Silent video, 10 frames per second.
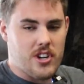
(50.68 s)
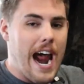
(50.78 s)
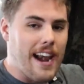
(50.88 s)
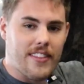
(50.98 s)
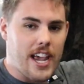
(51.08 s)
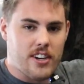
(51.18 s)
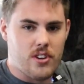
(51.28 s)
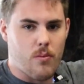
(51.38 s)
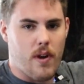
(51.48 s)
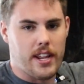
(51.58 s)
you're adding the
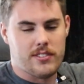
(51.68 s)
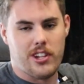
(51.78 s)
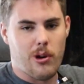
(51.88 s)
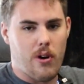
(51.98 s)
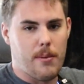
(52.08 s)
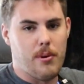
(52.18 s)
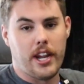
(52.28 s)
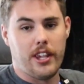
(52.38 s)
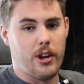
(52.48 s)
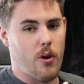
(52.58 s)
extra weight. So you don't want to
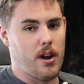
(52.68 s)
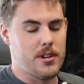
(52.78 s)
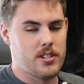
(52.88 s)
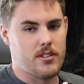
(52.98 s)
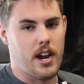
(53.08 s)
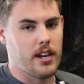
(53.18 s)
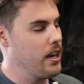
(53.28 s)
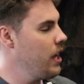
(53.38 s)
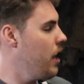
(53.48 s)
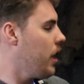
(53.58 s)
break it, you don't want to be
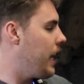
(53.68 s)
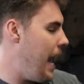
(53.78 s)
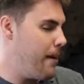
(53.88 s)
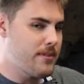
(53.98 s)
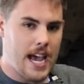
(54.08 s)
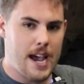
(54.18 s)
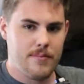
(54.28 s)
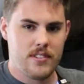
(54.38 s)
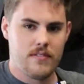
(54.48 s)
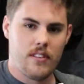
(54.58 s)
stranded. Cam
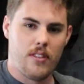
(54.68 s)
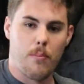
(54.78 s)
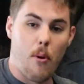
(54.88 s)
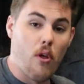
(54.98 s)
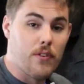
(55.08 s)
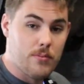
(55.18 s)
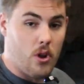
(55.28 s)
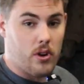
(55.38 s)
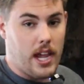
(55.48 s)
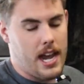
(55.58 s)
tabs, they're both from
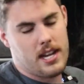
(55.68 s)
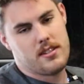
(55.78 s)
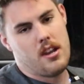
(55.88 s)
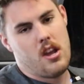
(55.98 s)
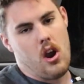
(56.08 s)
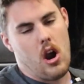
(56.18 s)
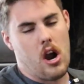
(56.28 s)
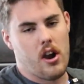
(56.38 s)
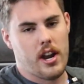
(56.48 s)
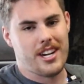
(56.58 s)
Total Chaos,
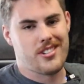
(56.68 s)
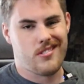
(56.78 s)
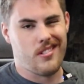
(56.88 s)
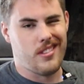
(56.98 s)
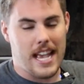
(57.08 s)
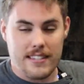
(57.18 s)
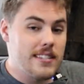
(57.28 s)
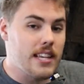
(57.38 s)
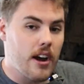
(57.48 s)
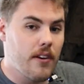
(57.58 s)
aren't
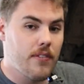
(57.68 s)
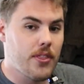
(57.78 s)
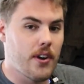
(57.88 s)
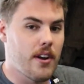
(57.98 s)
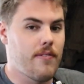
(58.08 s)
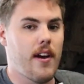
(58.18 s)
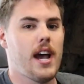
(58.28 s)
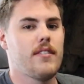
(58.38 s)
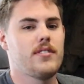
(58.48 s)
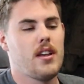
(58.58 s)
necessary for
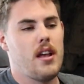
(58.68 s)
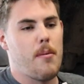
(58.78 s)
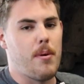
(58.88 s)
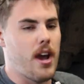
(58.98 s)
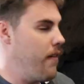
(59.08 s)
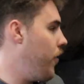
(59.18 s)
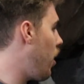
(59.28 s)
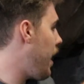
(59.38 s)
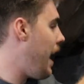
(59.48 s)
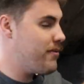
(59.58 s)
35s, but if you
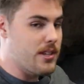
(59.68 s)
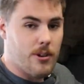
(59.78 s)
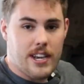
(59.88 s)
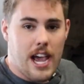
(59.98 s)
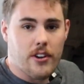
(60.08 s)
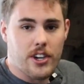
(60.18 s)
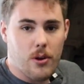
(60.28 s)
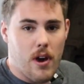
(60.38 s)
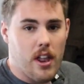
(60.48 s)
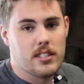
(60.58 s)
already have someone down
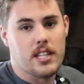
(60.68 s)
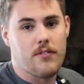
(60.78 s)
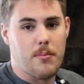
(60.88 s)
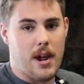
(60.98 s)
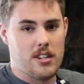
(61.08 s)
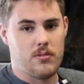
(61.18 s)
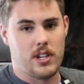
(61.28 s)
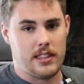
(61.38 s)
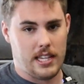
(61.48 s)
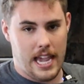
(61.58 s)
here welding stuff, you might as well
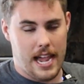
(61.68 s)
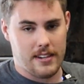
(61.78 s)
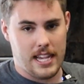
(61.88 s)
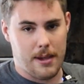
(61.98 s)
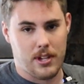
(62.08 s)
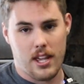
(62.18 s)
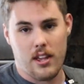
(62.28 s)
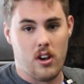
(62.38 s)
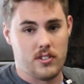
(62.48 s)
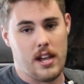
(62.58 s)
get the cam tab kit
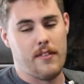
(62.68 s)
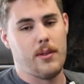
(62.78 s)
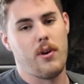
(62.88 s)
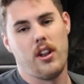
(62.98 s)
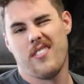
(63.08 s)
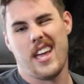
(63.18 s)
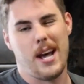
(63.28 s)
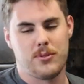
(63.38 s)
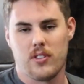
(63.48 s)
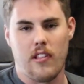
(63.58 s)
and also have them weld it. That
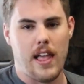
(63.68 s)
helps with